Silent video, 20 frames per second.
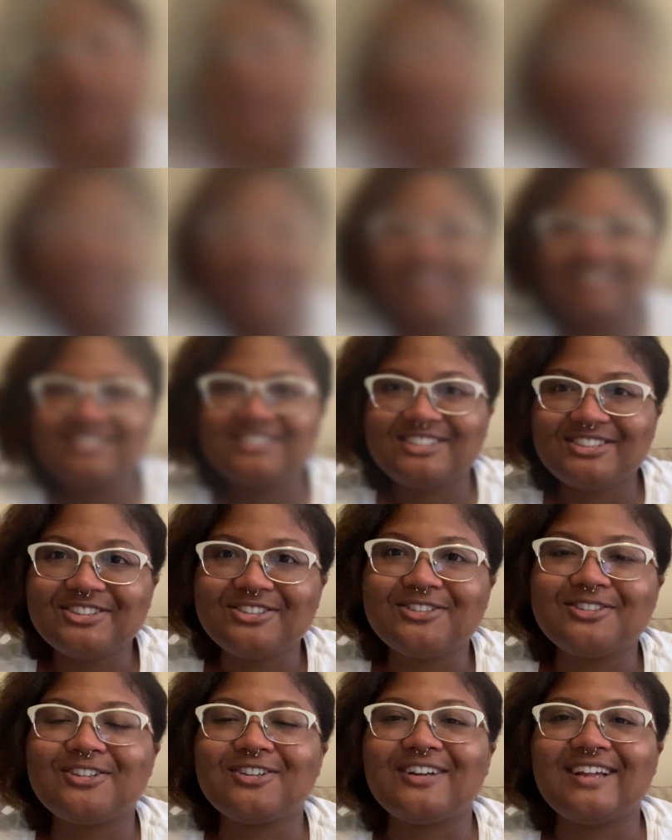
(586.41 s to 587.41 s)
As you
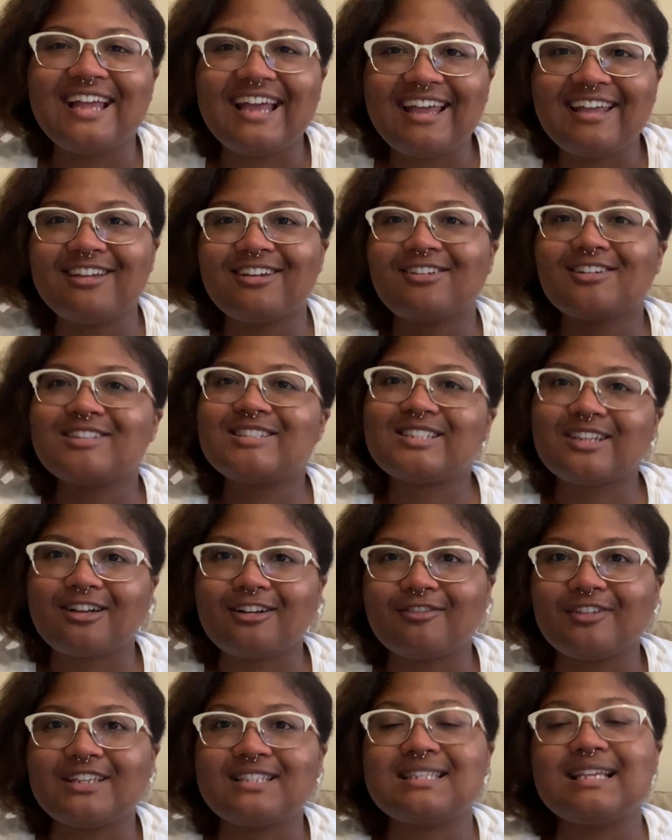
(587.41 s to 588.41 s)
create your
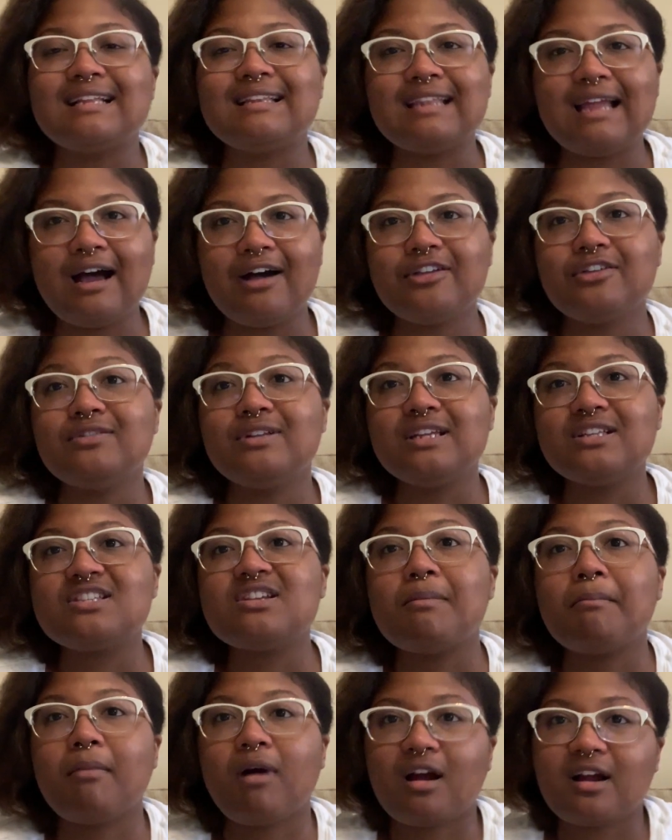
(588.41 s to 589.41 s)
service and now you need to
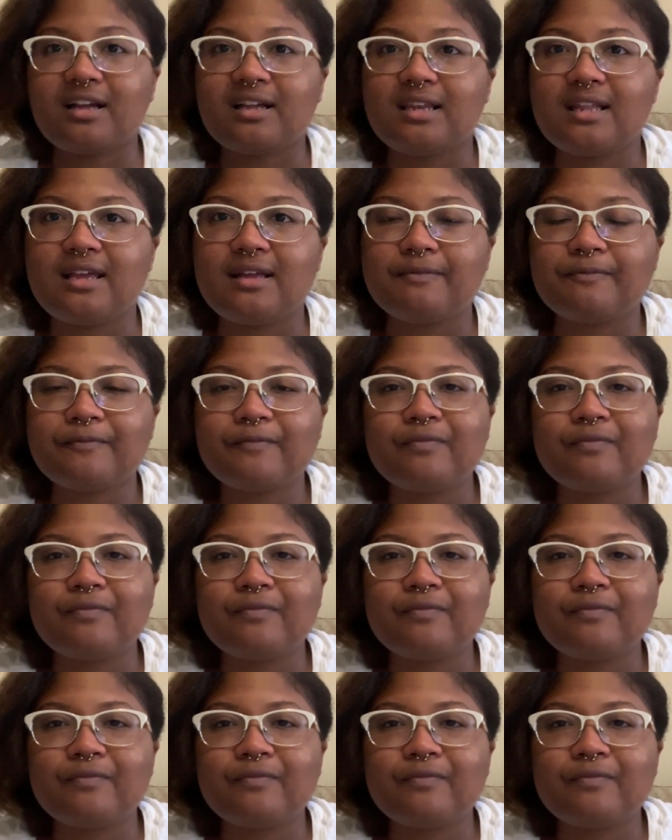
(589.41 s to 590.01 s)
market it,